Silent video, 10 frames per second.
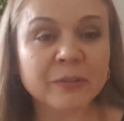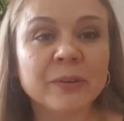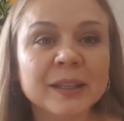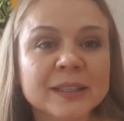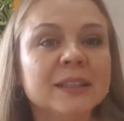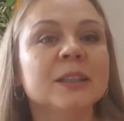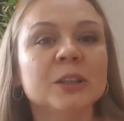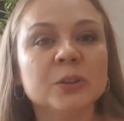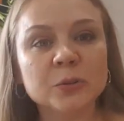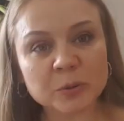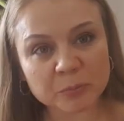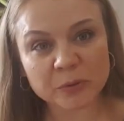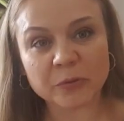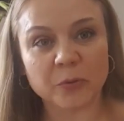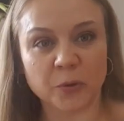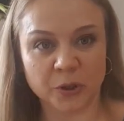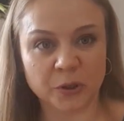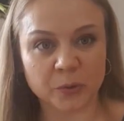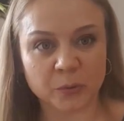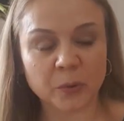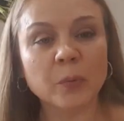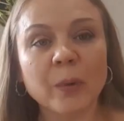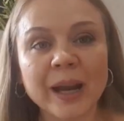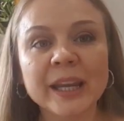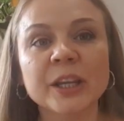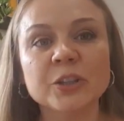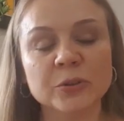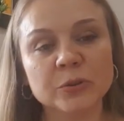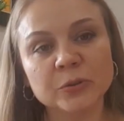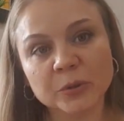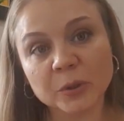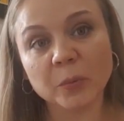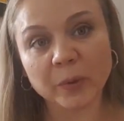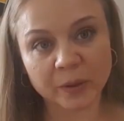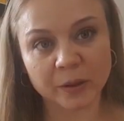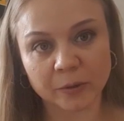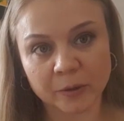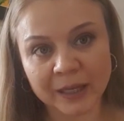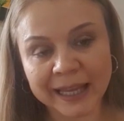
If he did not do it before you, why he should do it with you?